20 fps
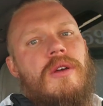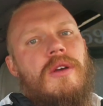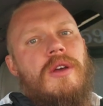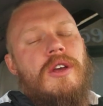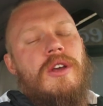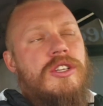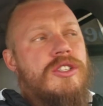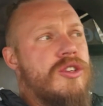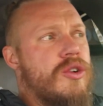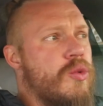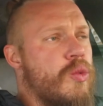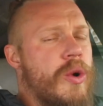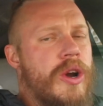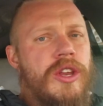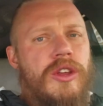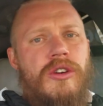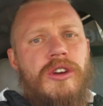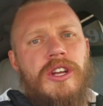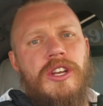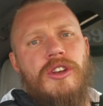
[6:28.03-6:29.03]
So what are
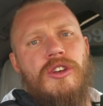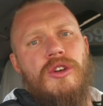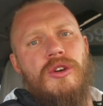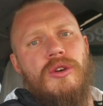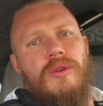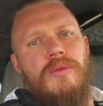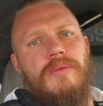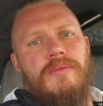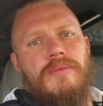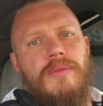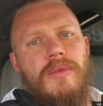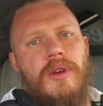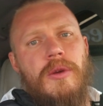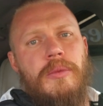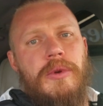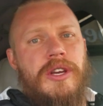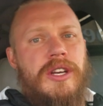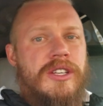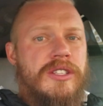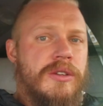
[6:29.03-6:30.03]
you going to do?
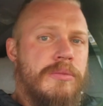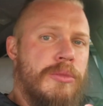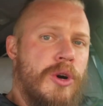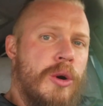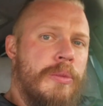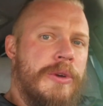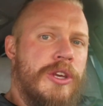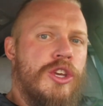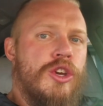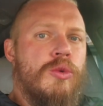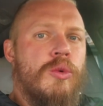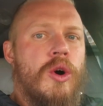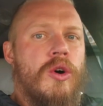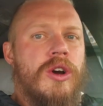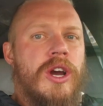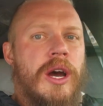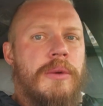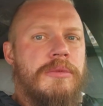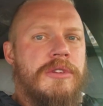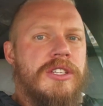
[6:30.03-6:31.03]
Because the moment you woke
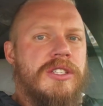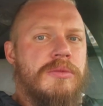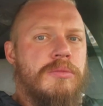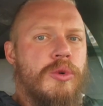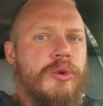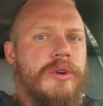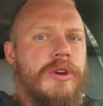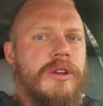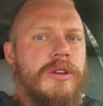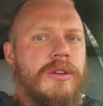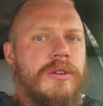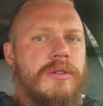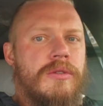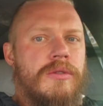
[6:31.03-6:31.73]
up this morning,